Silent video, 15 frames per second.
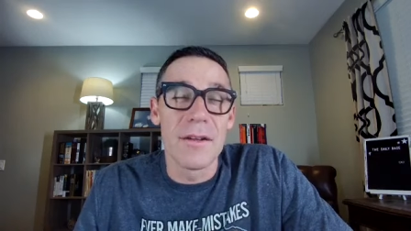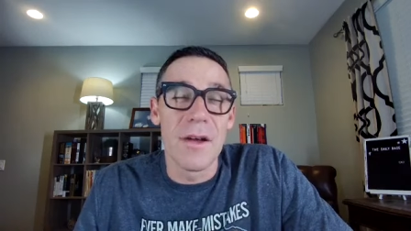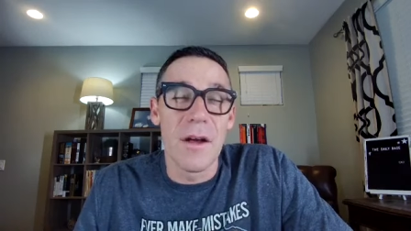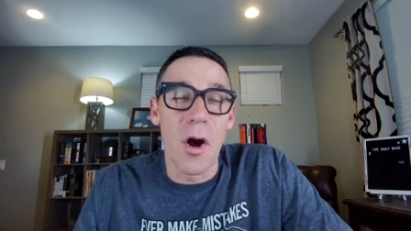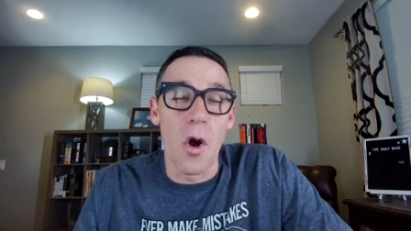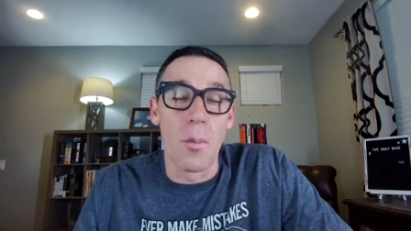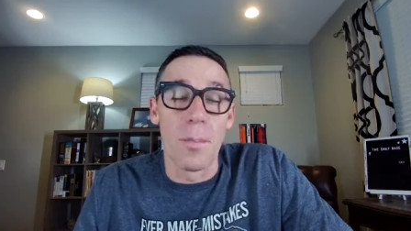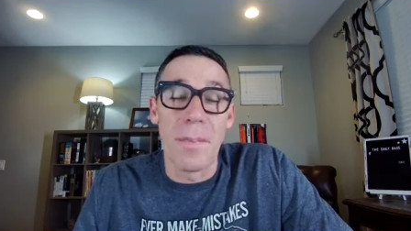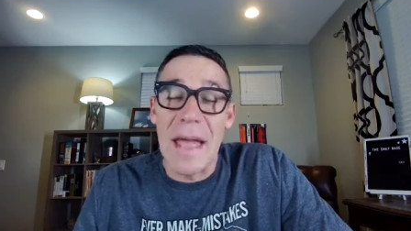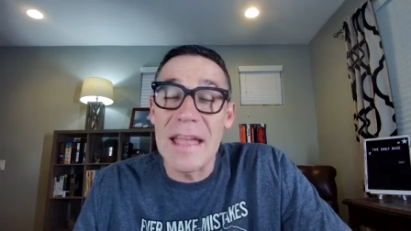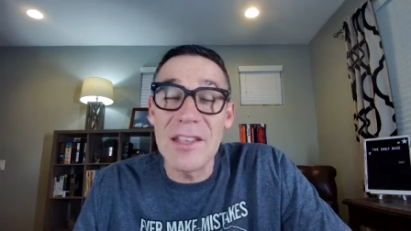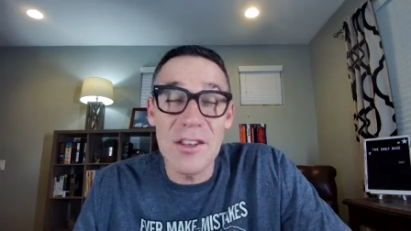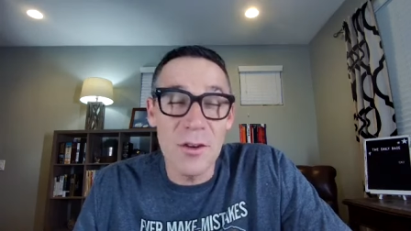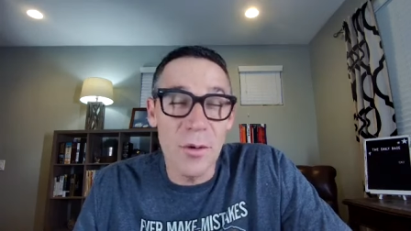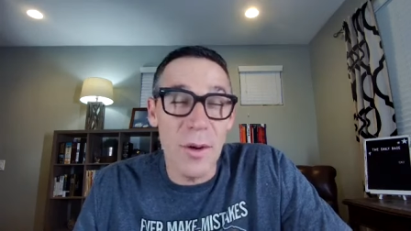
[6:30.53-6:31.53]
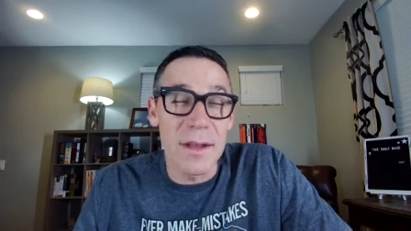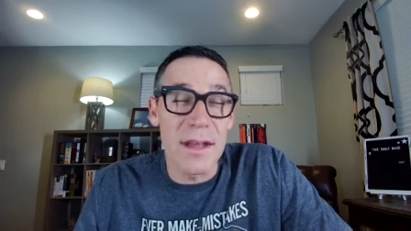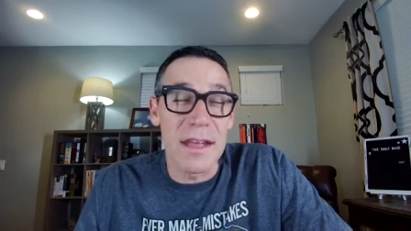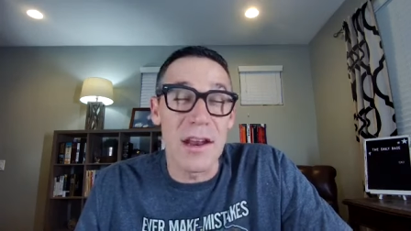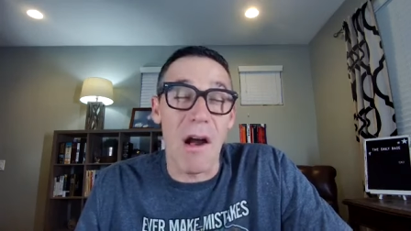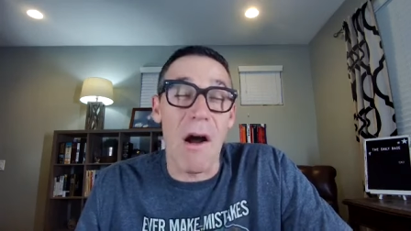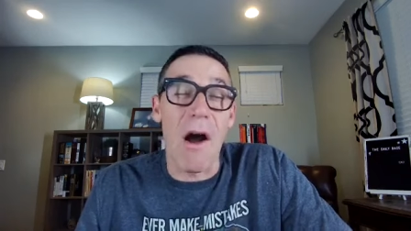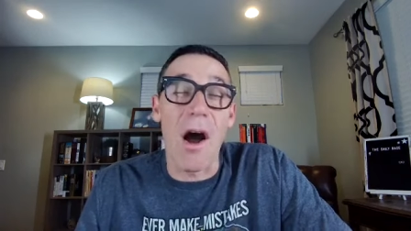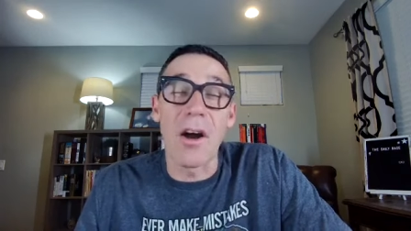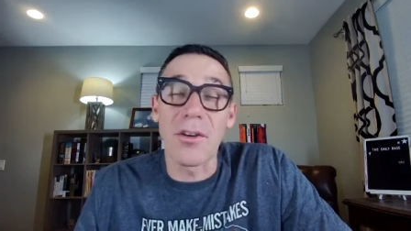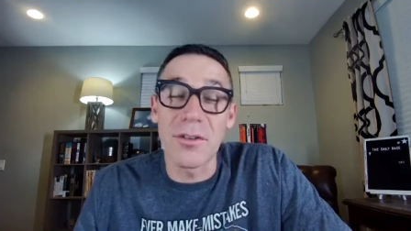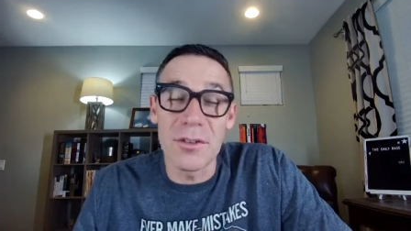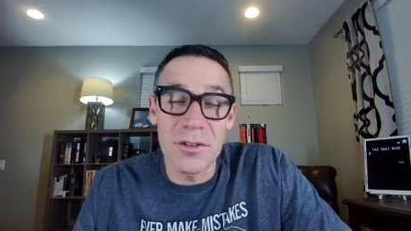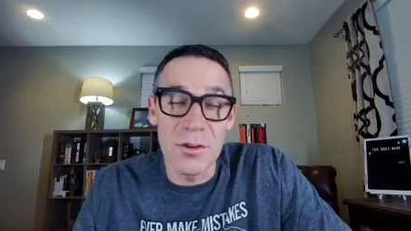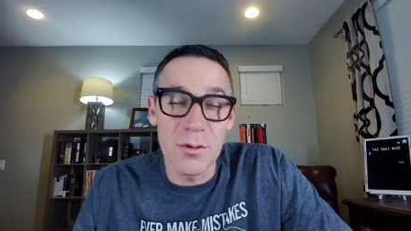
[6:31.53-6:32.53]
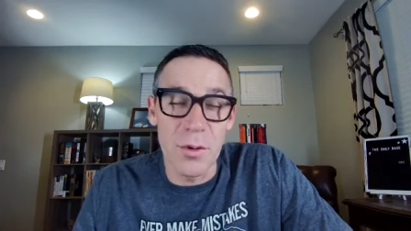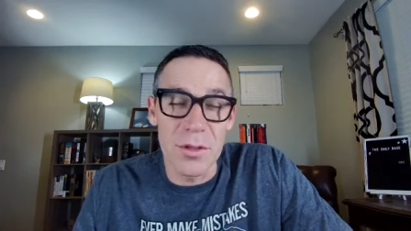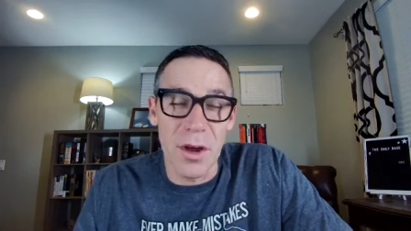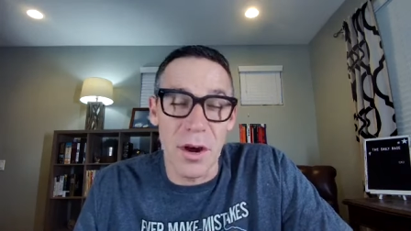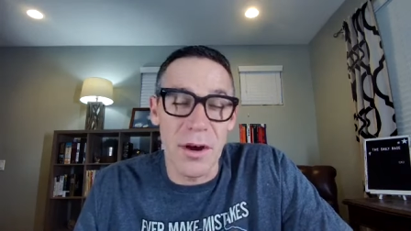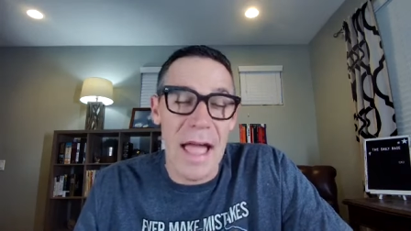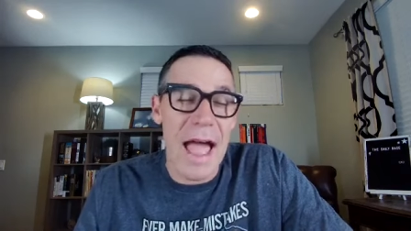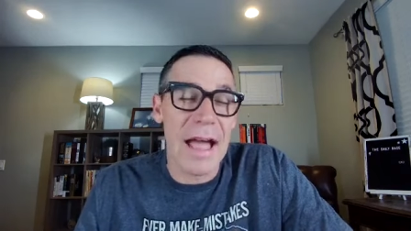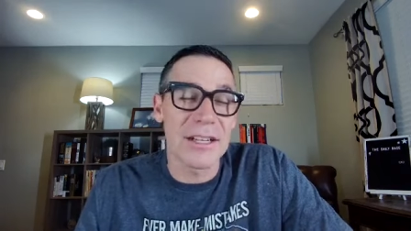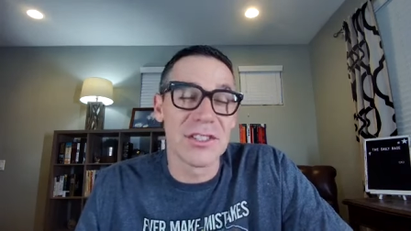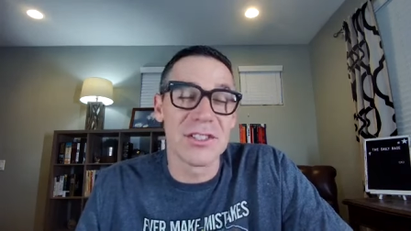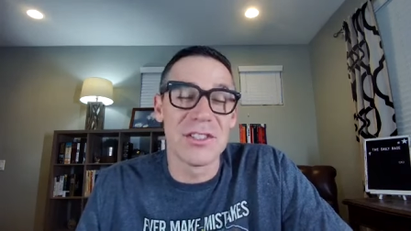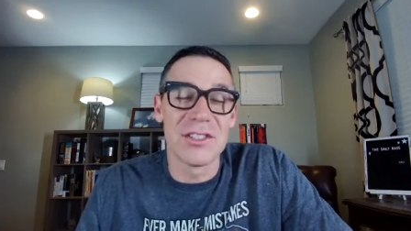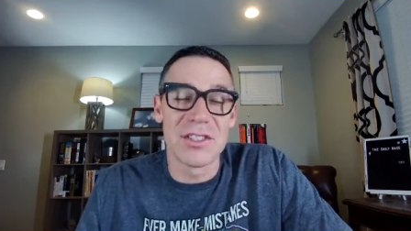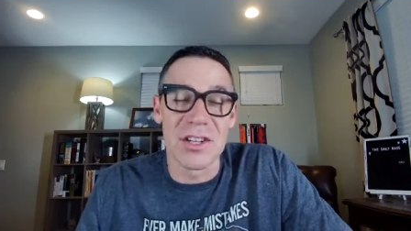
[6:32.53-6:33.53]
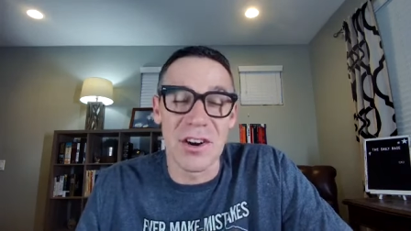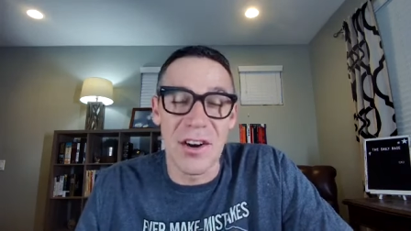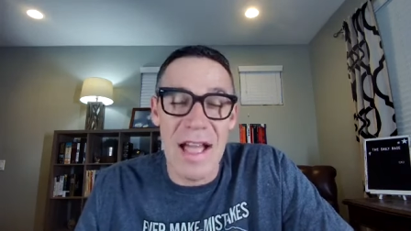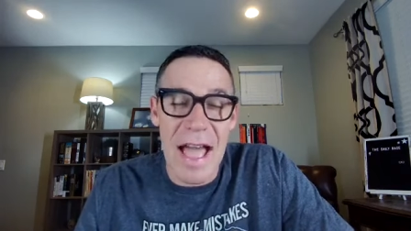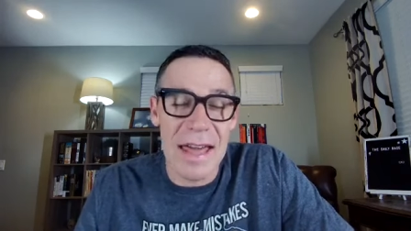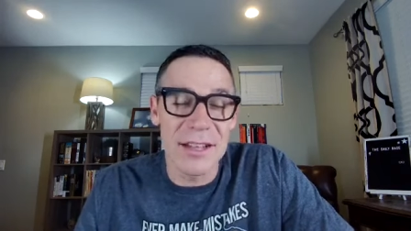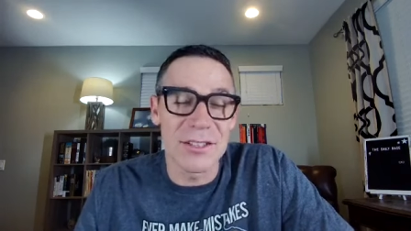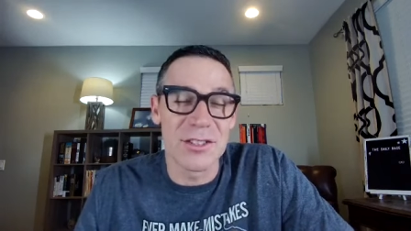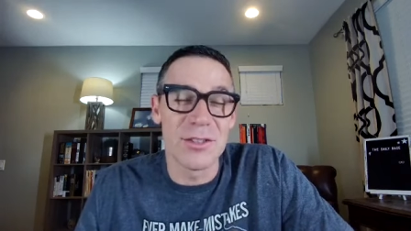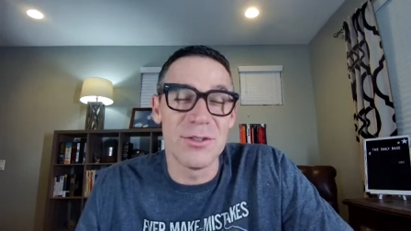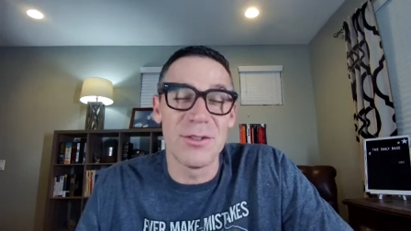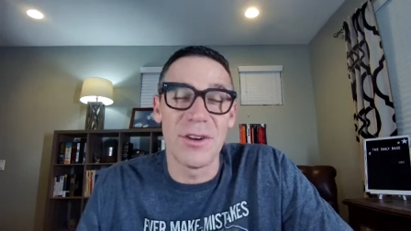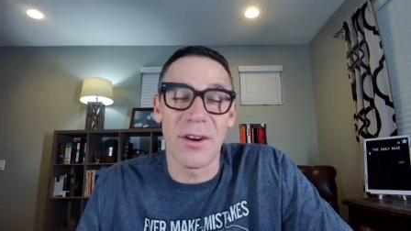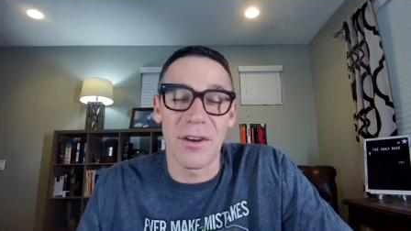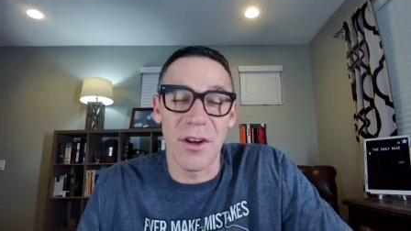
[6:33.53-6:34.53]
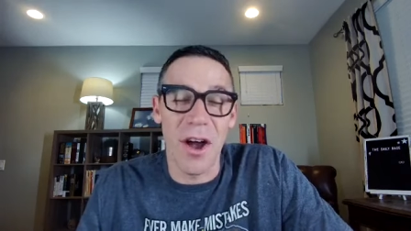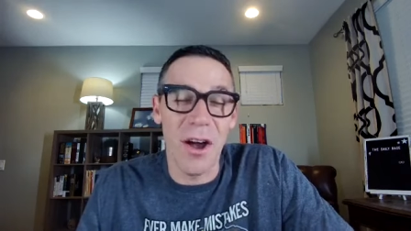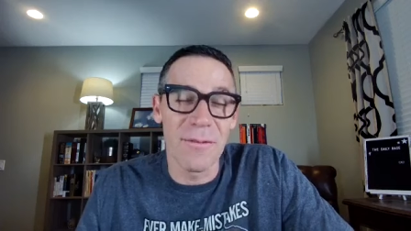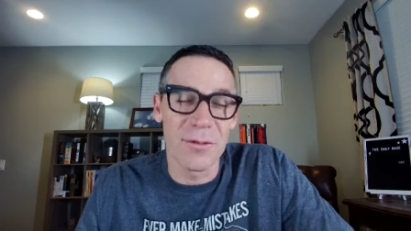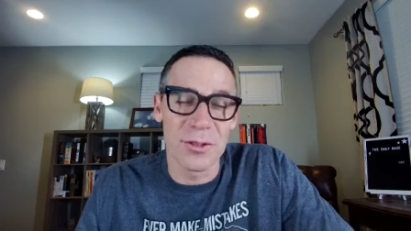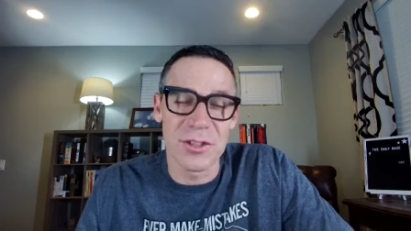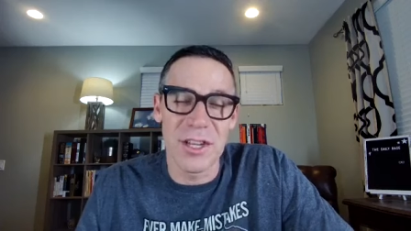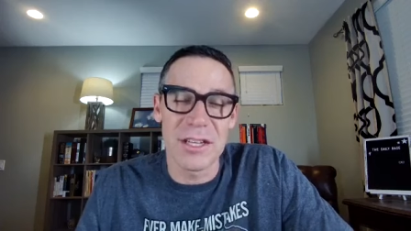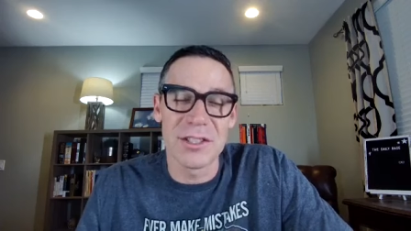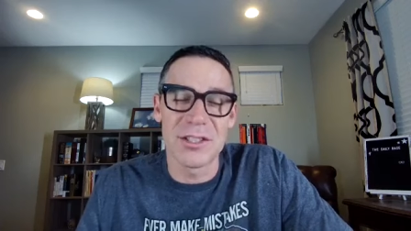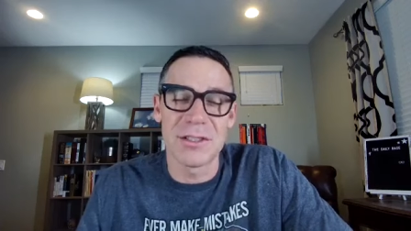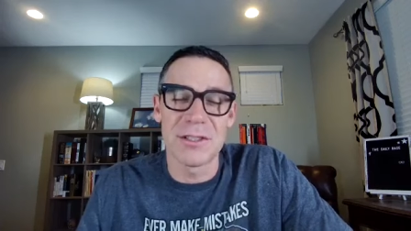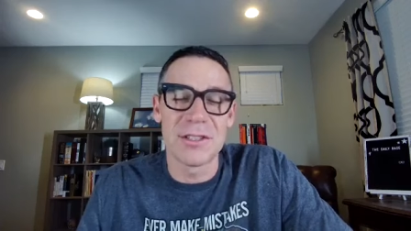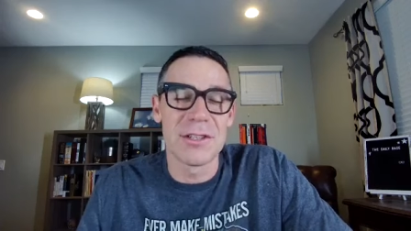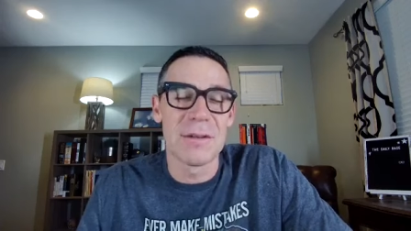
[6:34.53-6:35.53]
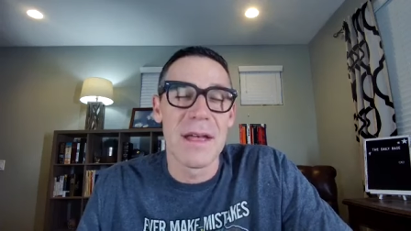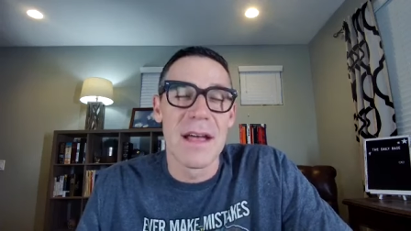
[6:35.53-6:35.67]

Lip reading: obey you and honor you with our actions and our attitude and our conversations.